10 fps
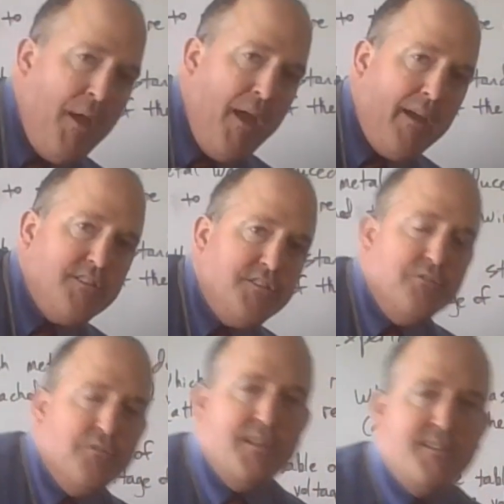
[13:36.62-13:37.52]
back
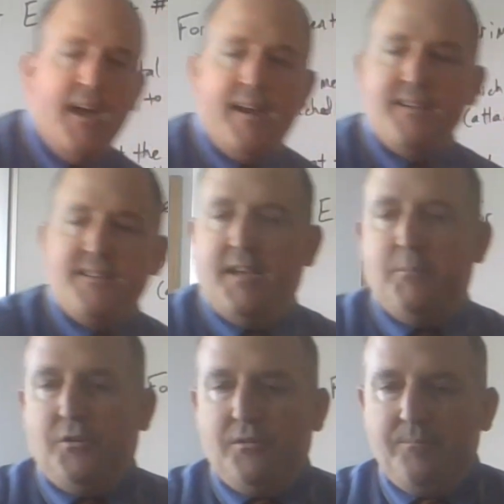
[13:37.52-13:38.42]
to the data
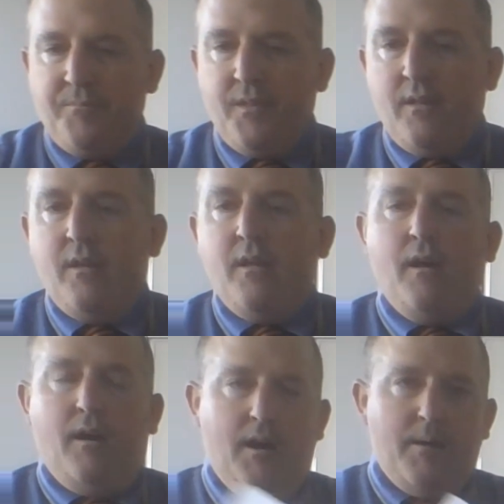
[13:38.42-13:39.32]
table,
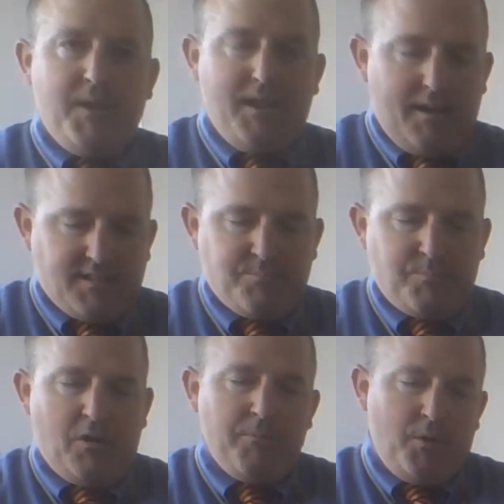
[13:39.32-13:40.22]
in
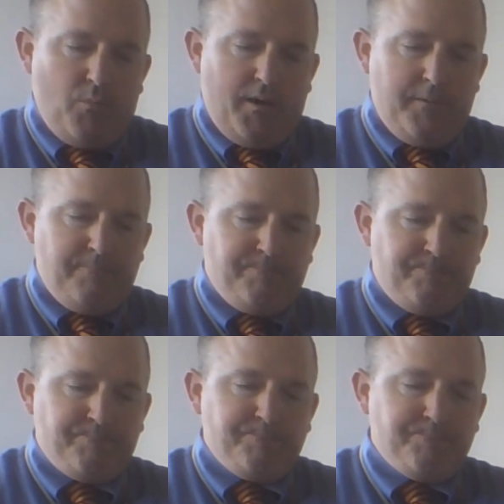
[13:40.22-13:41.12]
experiment 1,
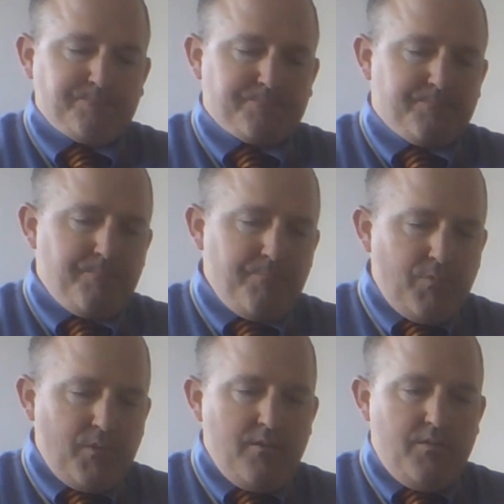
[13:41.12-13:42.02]

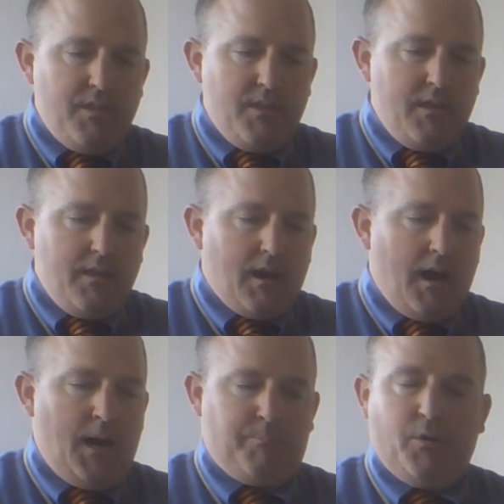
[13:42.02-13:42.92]
the
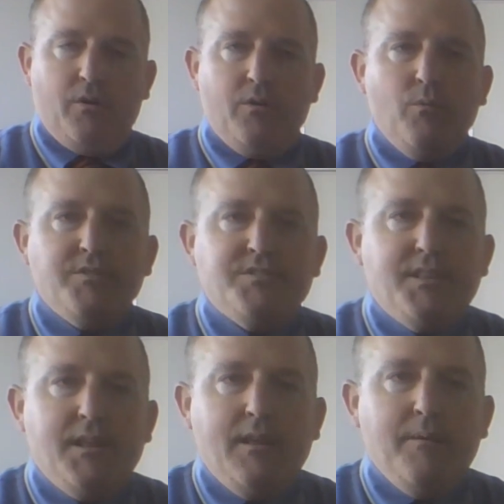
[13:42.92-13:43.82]
copper was
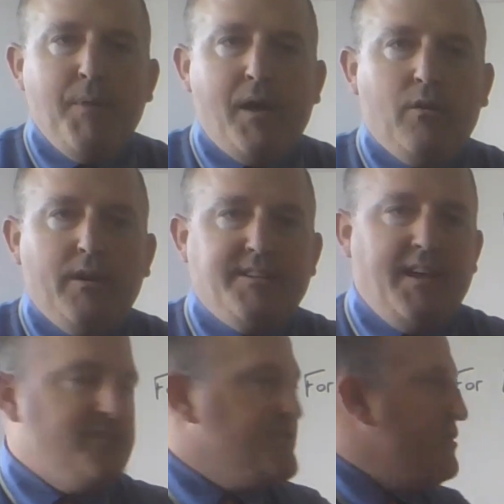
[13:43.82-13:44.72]
the metal
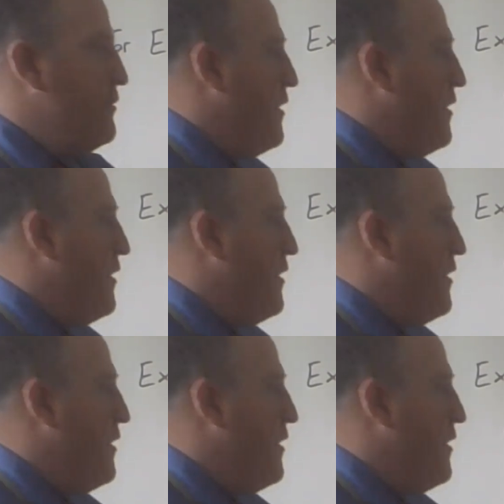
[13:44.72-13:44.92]
attached to the